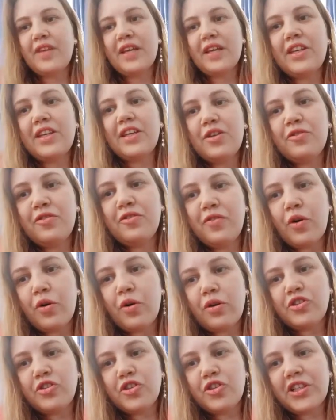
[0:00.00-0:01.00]
Thank you
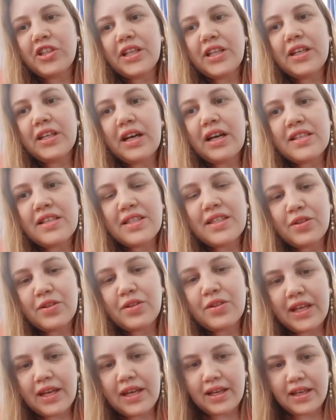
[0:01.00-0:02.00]
for joining us
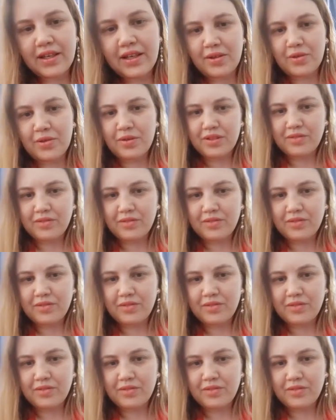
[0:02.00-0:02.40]
today.